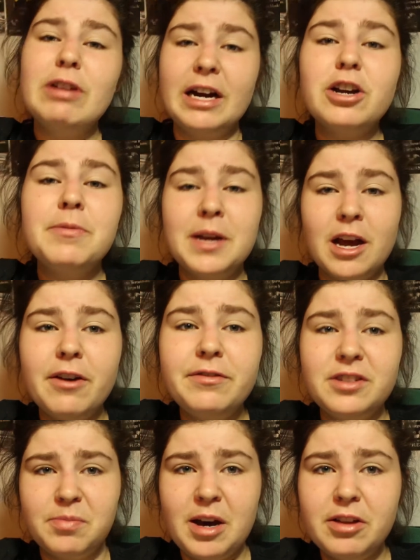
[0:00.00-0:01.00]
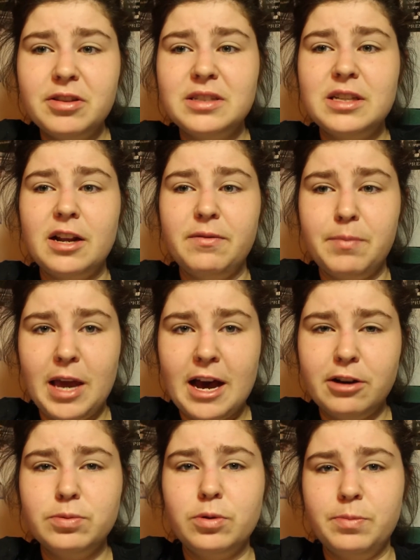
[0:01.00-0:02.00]
Right, coming out of its mouth instead of
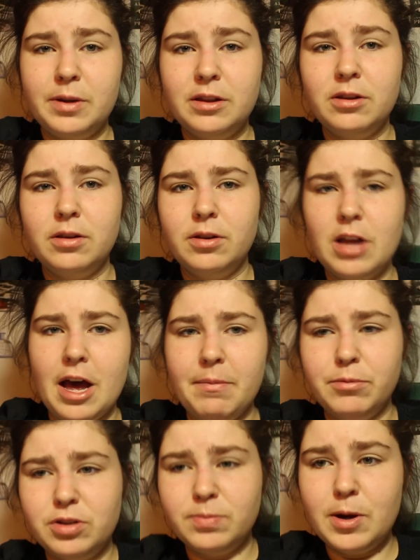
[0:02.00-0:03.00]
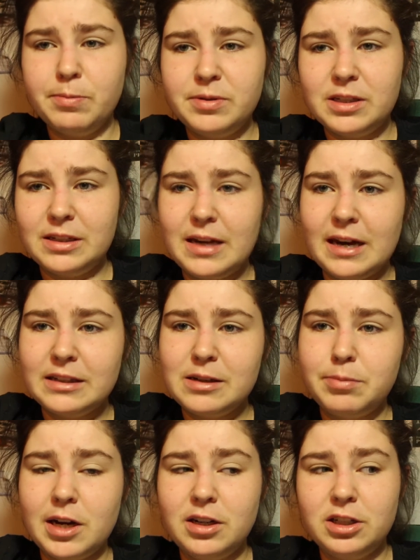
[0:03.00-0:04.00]
meows would have been the smoke detector,
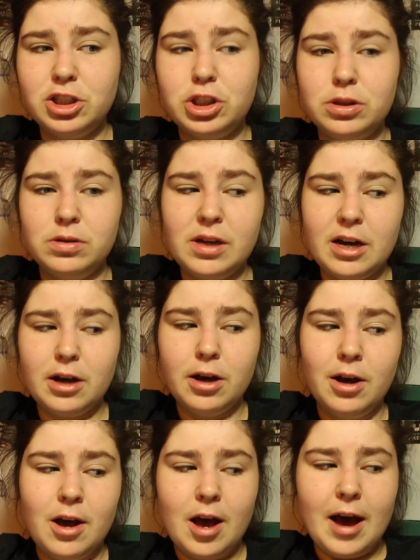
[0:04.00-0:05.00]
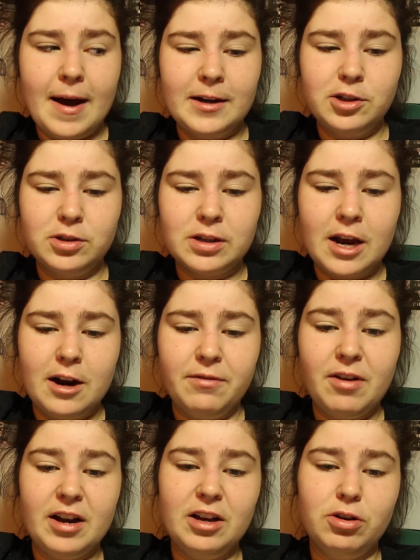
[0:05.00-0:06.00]
but I didn't do that. I just kind of
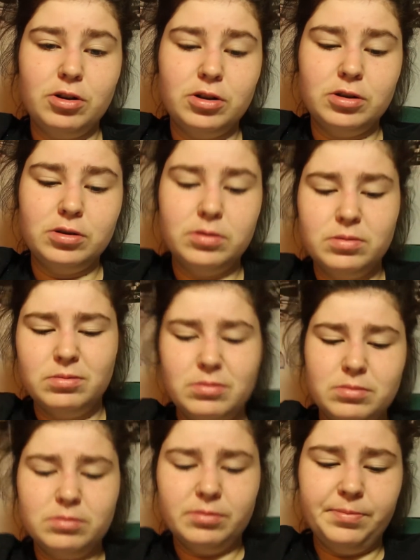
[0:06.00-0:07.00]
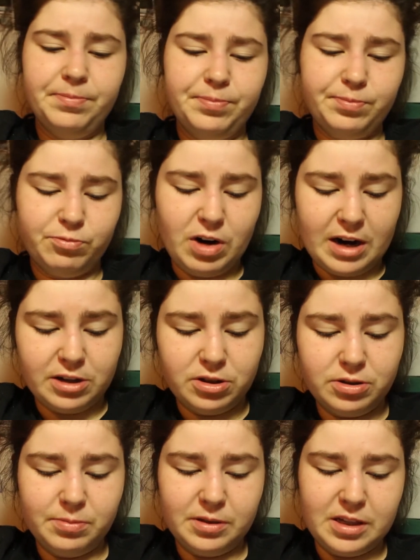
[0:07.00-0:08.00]
had it all
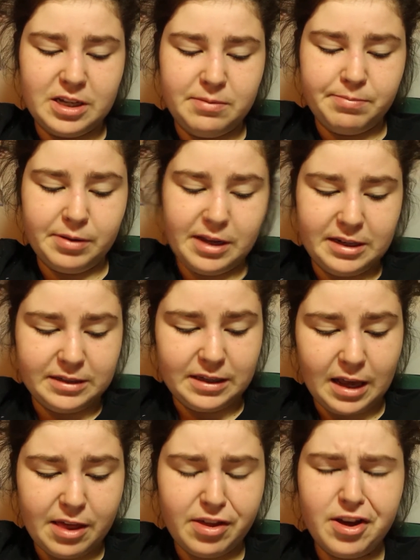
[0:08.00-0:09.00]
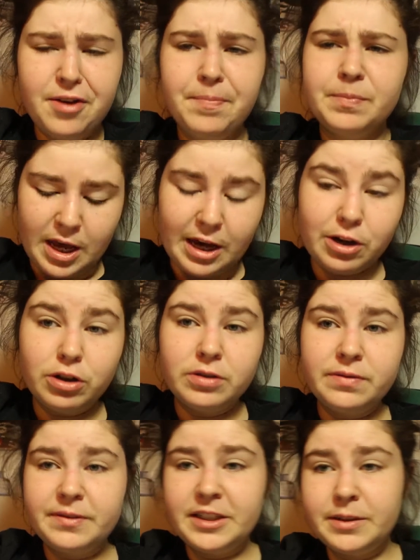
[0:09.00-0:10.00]
randomly placed together. It all
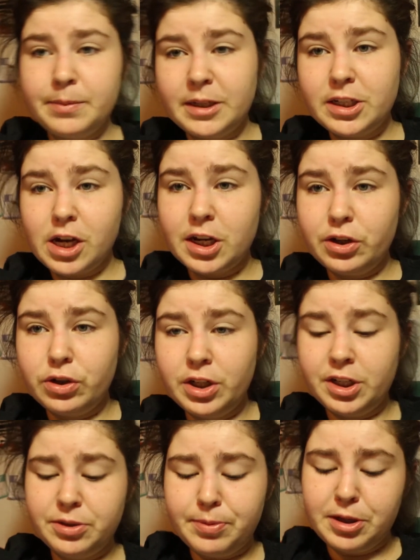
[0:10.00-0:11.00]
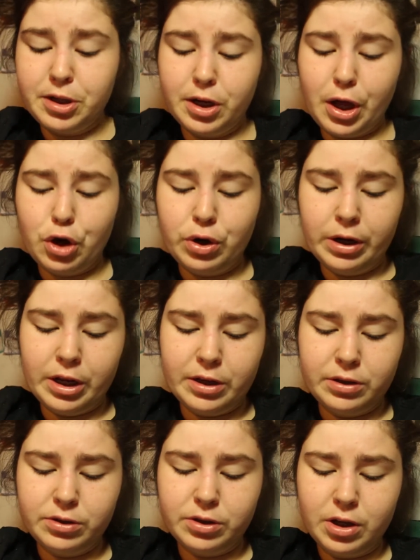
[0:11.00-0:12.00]
fit my target audience. My target
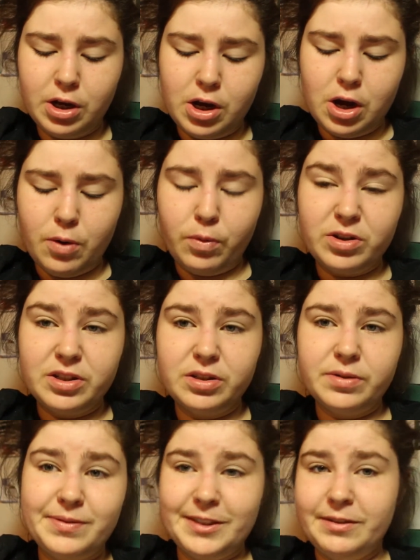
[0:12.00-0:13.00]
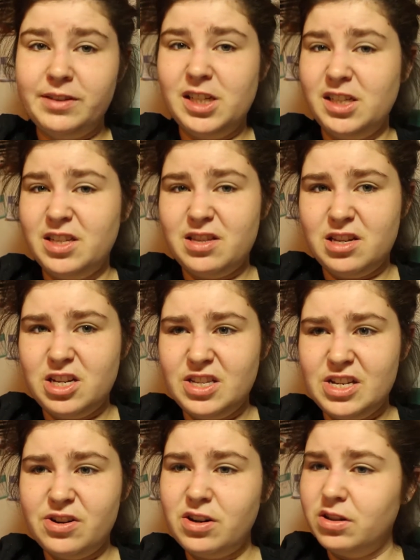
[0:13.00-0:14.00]
audience was 15 to
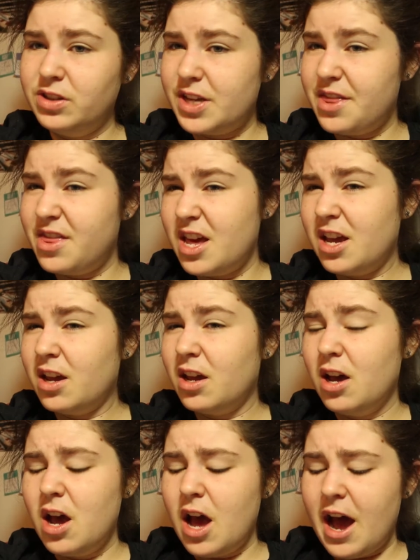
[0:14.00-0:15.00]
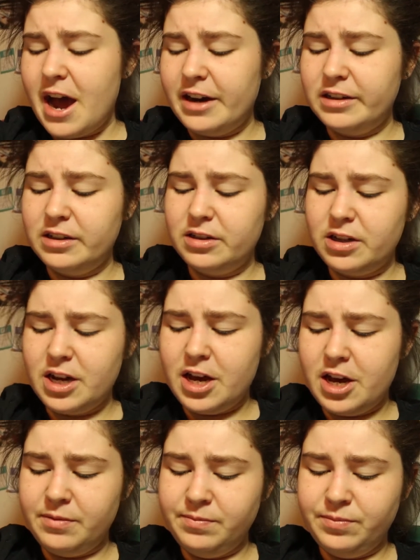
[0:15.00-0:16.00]
30-year-olds, I think, and
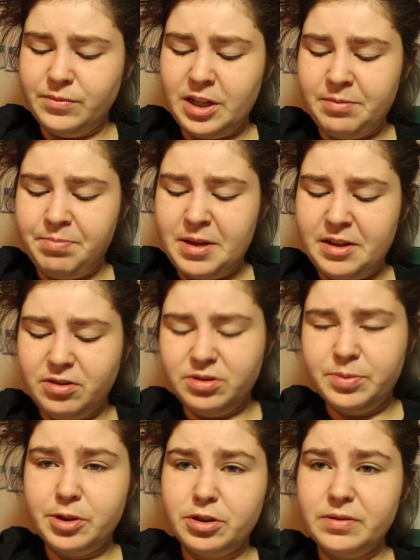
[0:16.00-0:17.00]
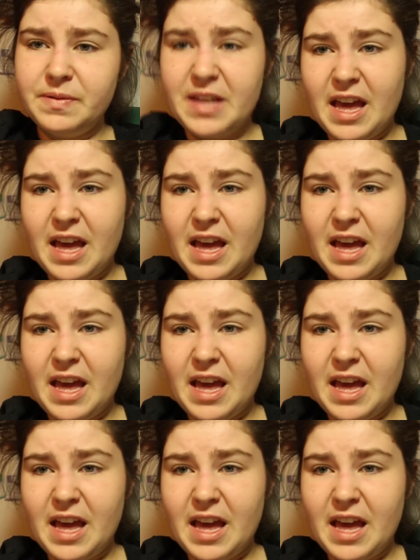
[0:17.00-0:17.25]
it appeals because the